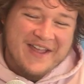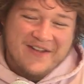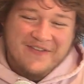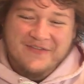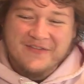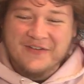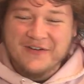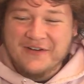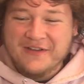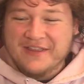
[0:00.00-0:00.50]

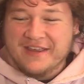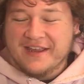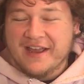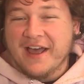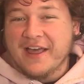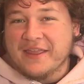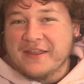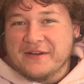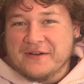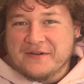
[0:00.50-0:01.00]
for the
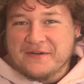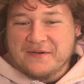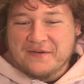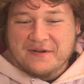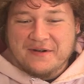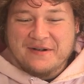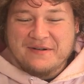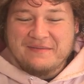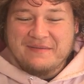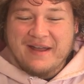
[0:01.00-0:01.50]
other
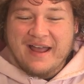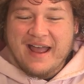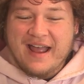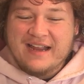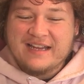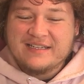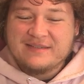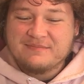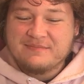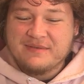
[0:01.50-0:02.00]
quarterbacks.